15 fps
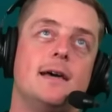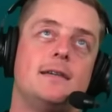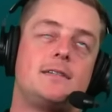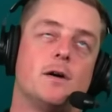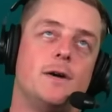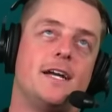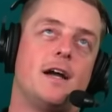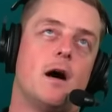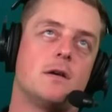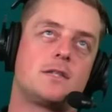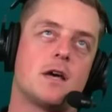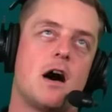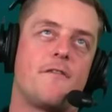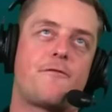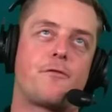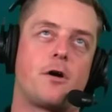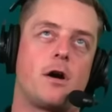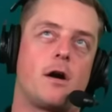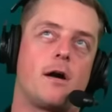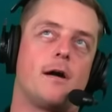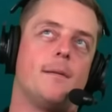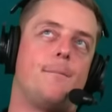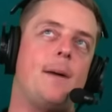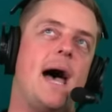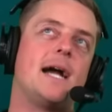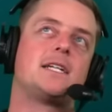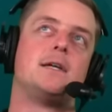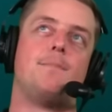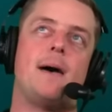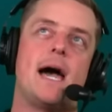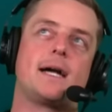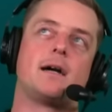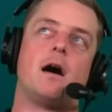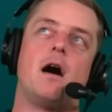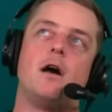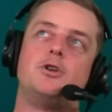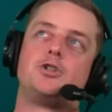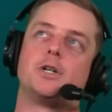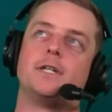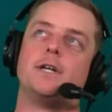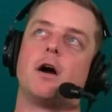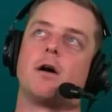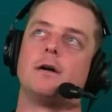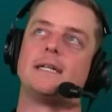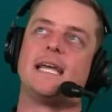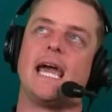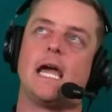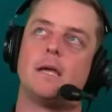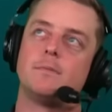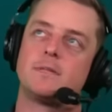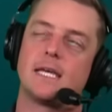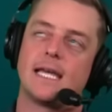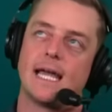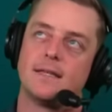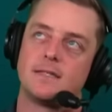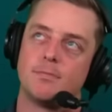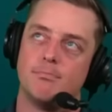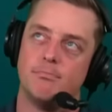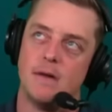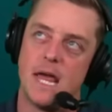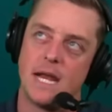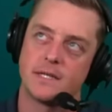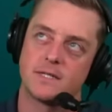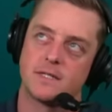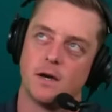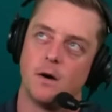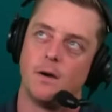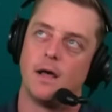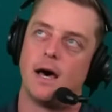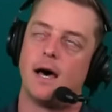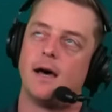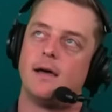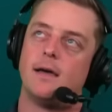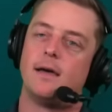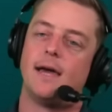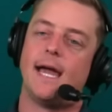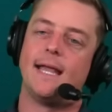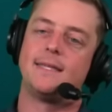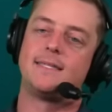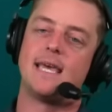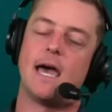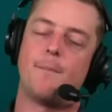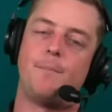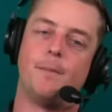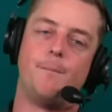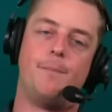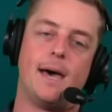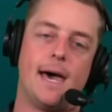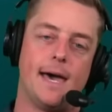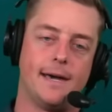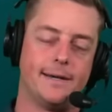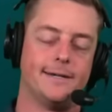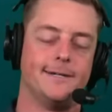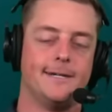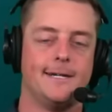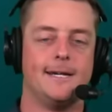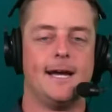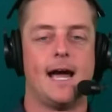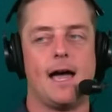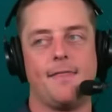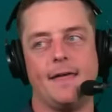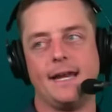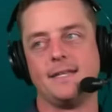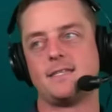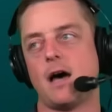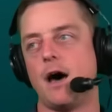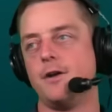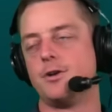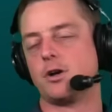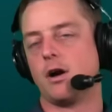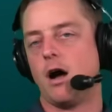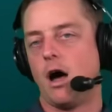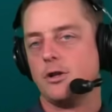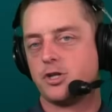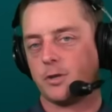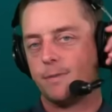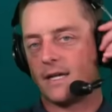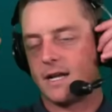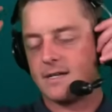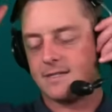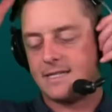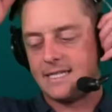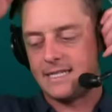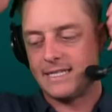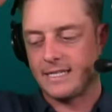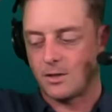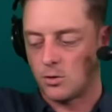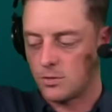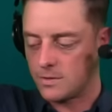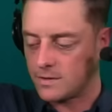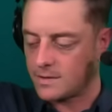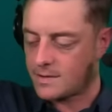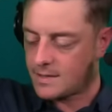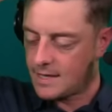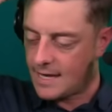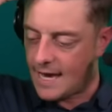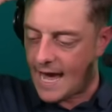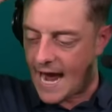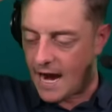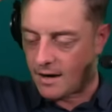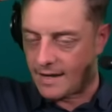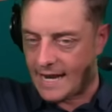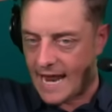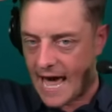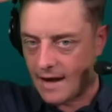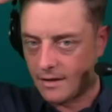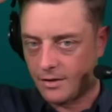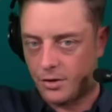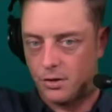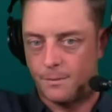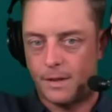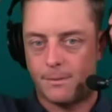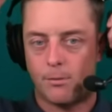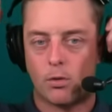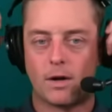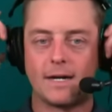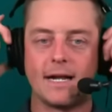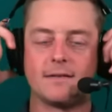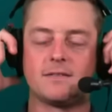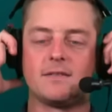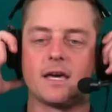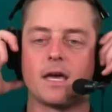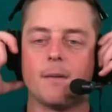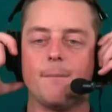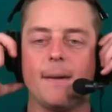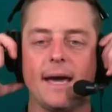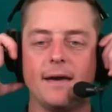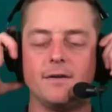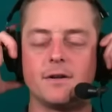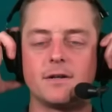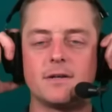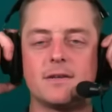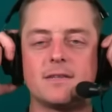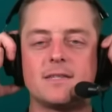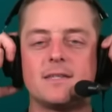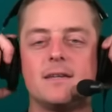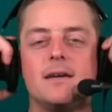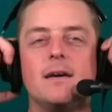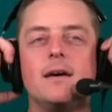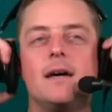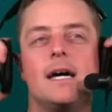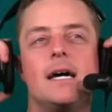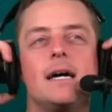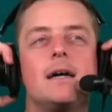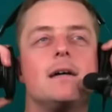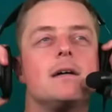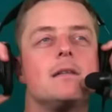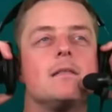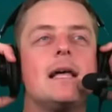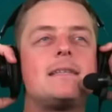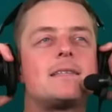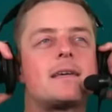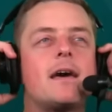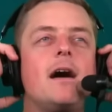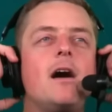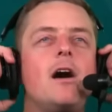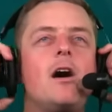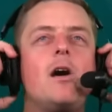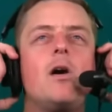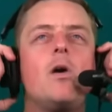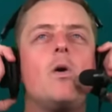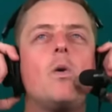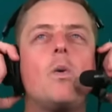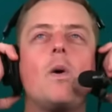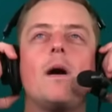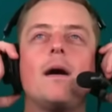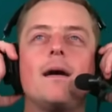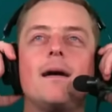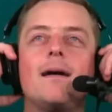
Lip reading: So he goes off for back-to-back 100-yard games against Minnesota and Tampa Bay. And then he's under 100 because the Eagles aired it out a little bit more against the Commanders. Let's go.